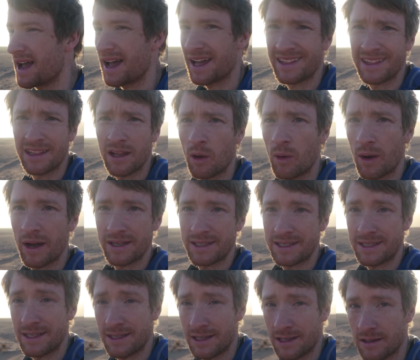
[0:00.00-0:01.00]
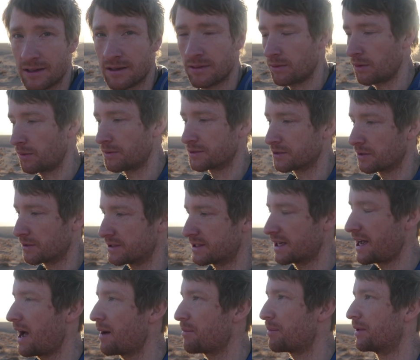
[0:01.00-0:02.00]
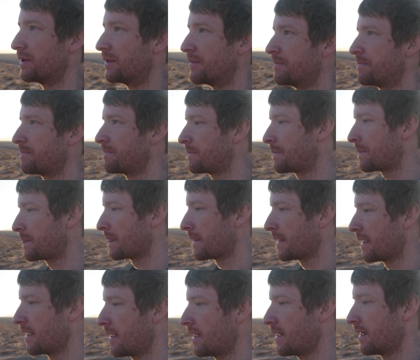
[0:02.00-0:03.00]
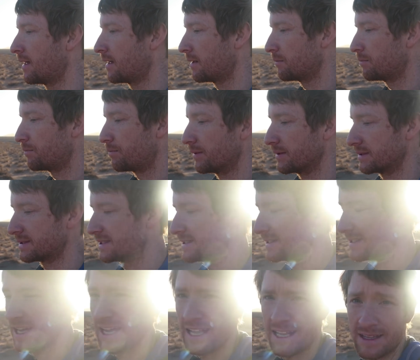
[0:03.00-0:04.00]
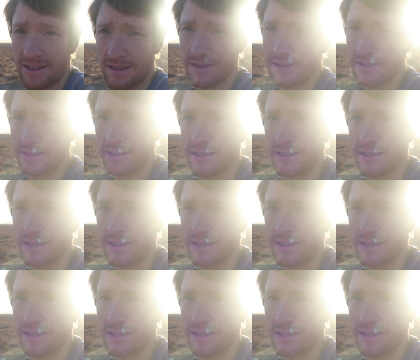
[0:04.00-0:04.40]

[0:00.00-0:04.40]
I had no idea what was going to happen. But today,